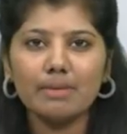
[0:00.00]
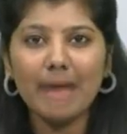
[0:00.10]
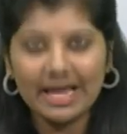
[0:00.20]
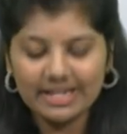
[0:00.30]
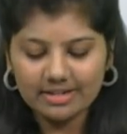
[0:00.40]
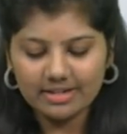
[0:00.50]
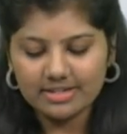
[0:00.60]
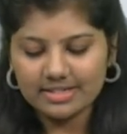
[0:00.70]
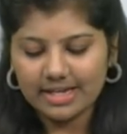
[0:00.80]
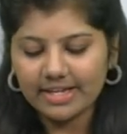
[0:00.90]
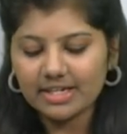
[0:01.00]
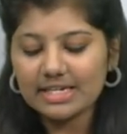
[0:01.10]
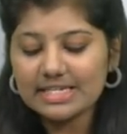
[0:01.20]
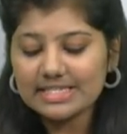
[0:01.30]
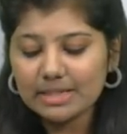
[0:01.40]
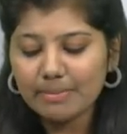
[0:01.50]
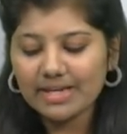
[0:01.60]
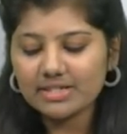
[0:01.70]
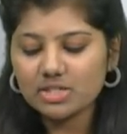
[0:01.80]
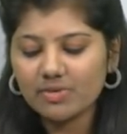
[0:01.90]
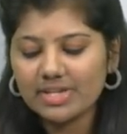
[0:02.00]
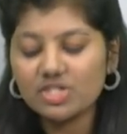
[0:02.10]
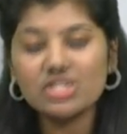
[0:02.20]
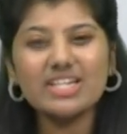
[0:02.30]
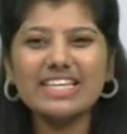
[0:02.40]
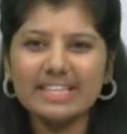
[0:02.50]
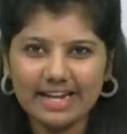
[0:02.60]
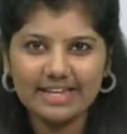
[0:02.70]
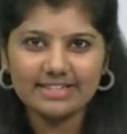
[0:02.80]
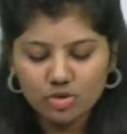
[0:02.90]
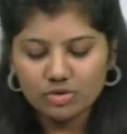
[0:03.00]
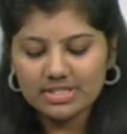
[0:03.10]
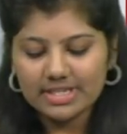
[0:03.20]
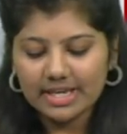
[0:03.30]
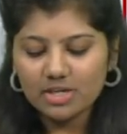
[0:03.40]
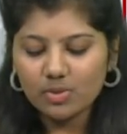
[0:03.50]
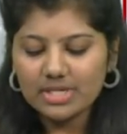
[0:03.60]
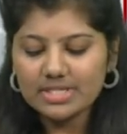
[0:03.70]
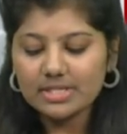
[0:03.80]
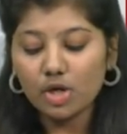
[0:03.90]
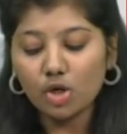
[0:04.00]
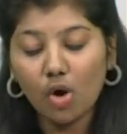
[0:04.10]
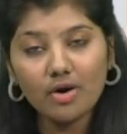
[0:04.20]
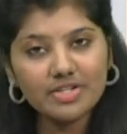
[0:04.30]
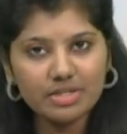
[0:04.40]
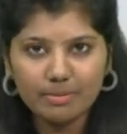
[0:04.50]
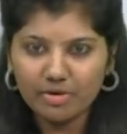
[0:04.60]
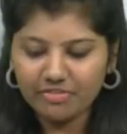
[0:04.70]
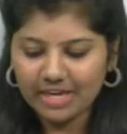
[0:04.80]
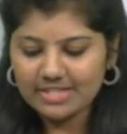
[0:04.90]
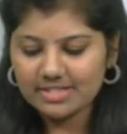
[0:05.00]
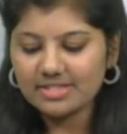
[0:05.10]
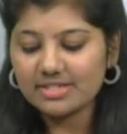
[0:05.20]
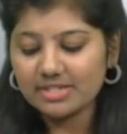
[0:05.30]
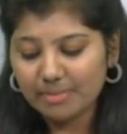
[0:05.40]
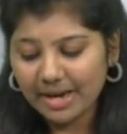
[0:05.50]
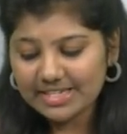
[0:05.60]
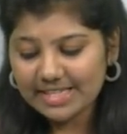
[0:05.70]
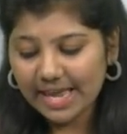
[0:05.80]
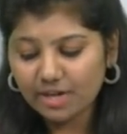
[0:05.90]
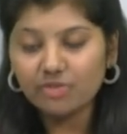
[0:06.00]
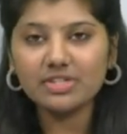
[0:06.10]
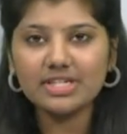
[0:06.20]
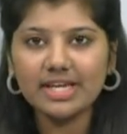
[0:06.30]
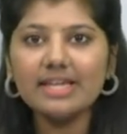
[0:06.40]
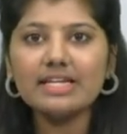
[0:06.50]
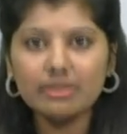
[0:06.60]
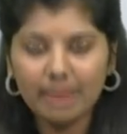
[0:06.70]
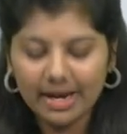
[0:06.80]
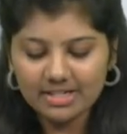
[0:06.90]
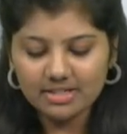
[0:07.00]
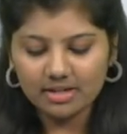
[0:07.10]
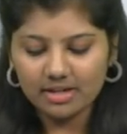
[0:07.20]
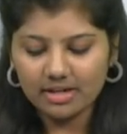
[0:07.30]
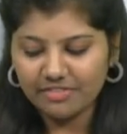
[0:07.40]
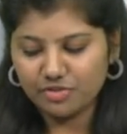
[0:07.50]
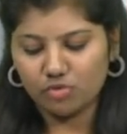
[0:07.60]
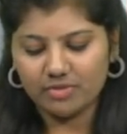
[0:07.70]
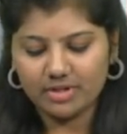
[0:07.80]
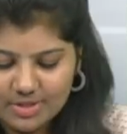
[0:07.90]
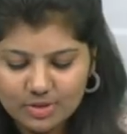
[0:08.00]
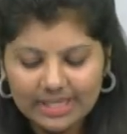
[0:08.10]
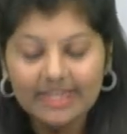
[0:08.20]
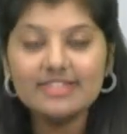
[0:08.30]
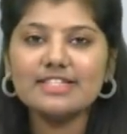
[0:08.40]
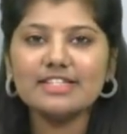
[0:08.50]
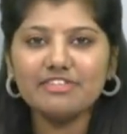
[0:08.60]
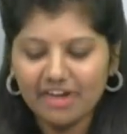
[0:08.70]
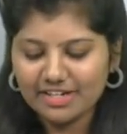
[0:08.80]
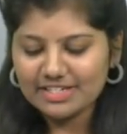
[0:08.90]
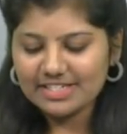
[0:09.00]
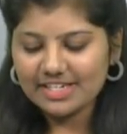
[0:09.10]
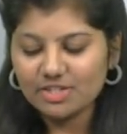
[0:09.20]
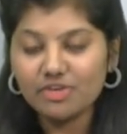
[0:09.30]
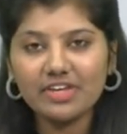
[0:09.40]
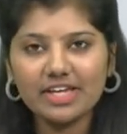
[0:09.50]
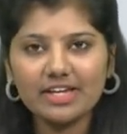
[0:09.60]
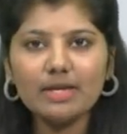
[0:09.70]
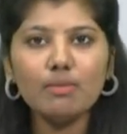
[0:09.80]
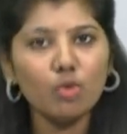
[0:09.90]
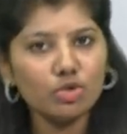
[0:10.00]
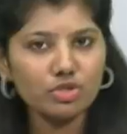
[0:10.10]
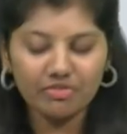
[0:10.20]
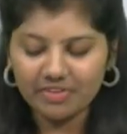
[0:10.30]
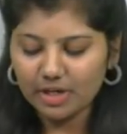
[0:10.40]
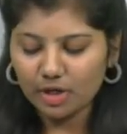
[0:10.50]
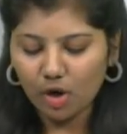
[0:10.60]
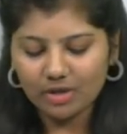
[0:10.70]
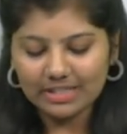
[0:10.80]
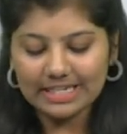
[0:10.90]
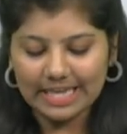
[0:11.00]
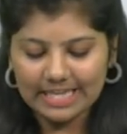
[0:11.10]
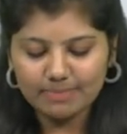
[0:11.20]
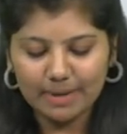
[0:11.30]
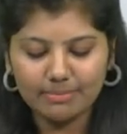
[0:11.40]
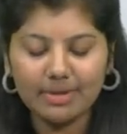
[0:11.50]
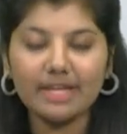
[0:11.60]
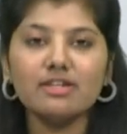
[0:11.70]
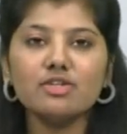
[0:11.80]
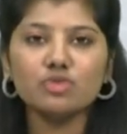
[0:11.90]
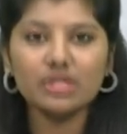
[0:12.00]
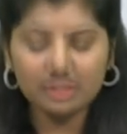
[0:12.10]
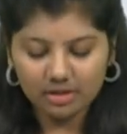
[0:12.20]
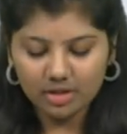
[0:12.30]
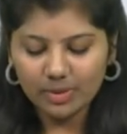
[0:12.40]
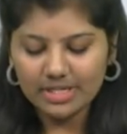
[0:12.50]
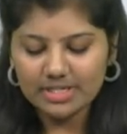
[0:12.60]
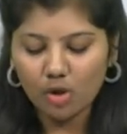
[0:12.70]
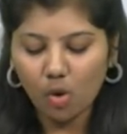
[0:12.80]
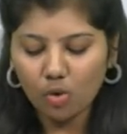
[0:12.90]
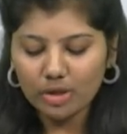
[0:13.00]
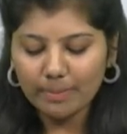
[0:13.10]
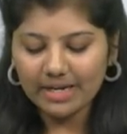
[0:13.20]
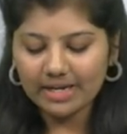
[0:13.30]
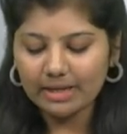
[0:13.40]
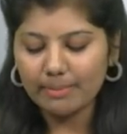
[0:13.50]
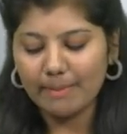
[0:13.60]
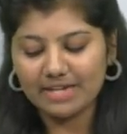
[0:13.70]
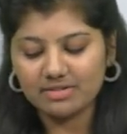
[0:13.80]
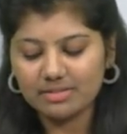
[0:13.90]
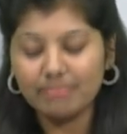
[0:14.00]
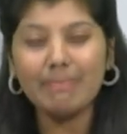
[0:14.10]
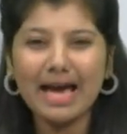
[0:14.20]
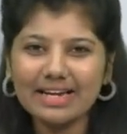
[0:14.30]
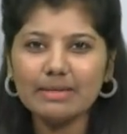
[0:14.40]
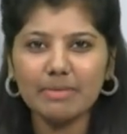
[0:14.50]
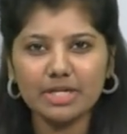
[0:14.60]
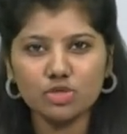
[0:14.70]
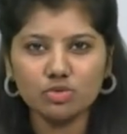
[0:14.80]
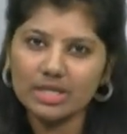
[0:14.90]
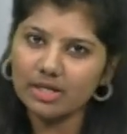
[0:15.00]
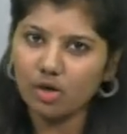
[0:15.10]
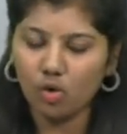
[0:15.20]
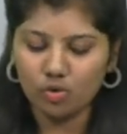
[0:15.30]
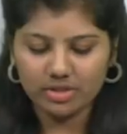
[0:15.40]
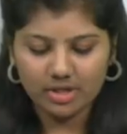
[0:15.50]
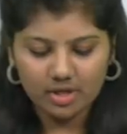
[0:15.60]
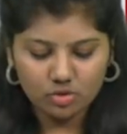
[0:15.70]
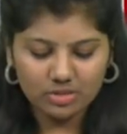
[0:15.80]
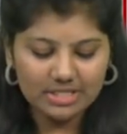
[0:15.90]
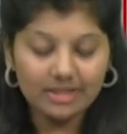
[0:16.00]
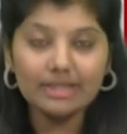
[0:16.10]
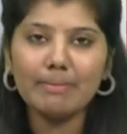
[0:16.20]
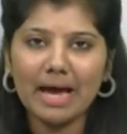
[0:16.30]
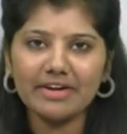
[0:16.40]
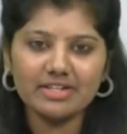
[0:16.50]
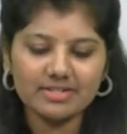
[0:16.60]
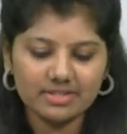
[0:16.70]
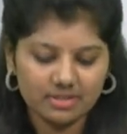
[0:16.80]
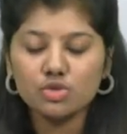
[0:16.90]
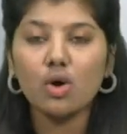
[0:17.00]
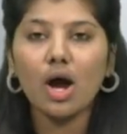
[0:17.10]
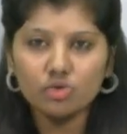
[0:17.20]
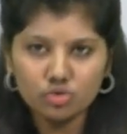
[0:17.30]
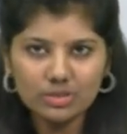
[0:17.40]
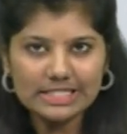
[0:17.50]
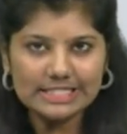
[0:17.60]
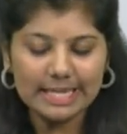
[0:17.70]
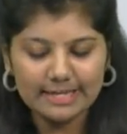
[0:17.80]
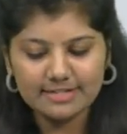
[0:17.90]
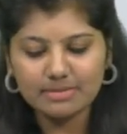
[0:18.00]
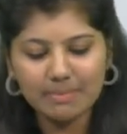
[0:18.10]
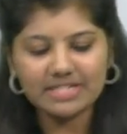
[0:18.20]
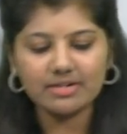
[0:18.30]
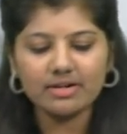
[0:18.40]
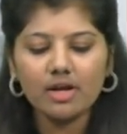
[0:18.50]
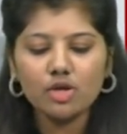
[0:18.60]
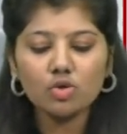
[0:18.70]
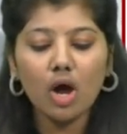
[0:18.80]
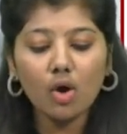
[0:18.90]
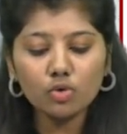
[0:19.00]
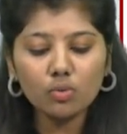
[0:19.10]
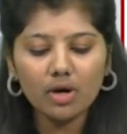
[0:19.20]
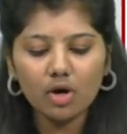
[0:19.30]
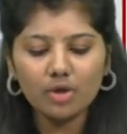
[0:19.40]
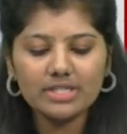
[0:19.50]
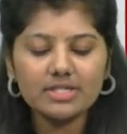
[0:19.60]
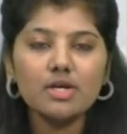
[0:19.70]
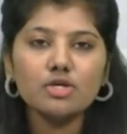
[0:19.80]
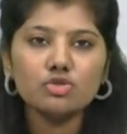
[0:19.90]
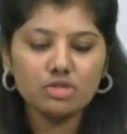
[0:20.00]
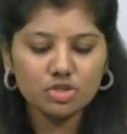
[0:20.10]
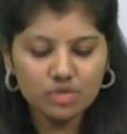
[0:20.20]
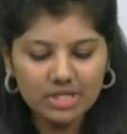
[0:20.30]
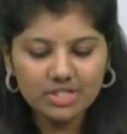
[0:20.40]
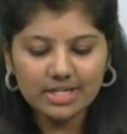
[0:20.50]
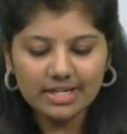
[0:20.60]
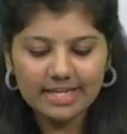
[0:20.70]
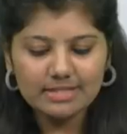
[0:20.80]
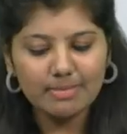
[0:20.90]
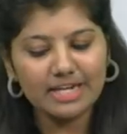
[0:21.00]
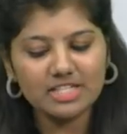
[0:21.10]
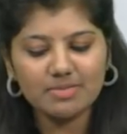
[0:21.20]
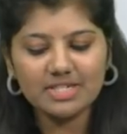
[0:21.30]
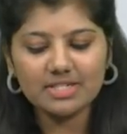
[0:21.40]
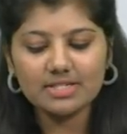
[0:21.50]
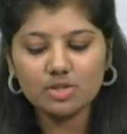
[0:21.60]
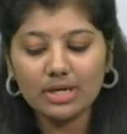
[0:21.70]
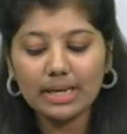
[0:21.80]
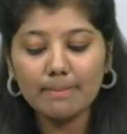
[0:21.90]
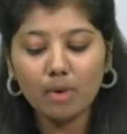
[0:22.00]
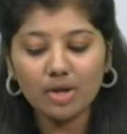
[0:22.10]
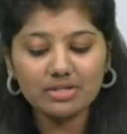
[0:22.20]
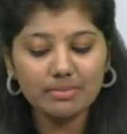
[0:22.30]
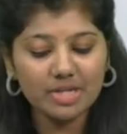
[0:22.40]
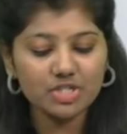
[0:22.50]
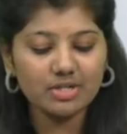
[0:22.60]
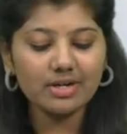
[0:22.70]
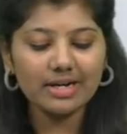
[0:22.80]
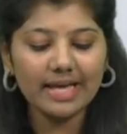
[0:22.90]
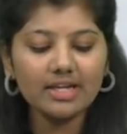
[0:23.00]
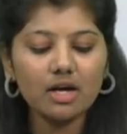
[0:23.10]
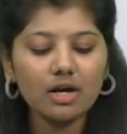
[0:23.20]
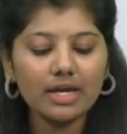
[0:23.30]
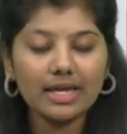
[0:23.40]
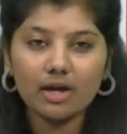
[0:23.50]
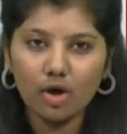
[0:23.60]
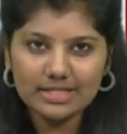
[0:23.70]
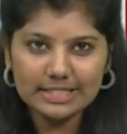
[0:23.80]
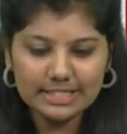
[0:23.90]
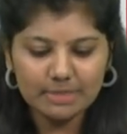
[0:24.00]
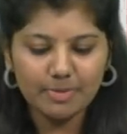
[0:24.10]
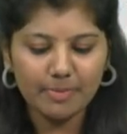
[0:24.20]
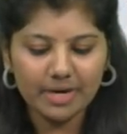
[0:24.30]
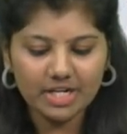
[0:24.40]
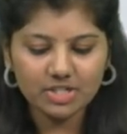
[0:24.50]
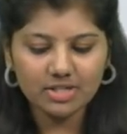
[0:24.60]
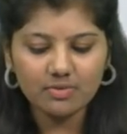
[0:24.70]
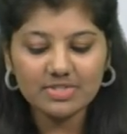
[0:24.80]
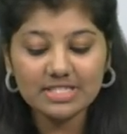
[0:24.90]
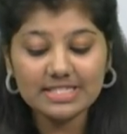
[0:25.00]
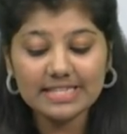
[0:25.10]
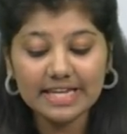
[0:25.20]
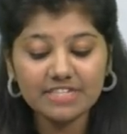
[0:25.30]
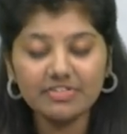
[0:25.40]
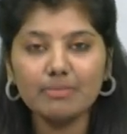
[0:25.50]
barrier is like listing patterns were generally erratic. So the second one is large number of cases remains end of the day remained leftover. So the cases in the final stages of hearing most often clog the case pipeline. So the third one is old pending matters barely made it to the court. So these are the barriers. So how to list cases better? So how to work on it? So the judicial case management is an important measure like cost list preparation, which is a scientific